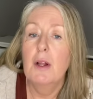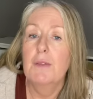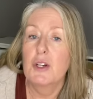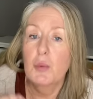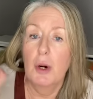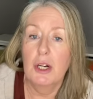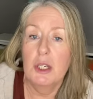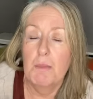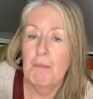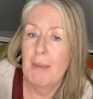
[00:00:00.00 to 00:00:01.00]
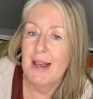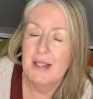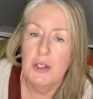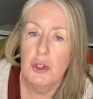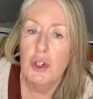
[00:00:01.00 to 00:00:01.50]
that worked
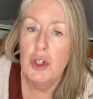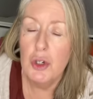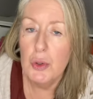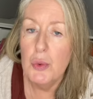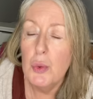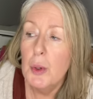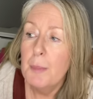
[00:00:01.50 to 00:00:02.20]
best on you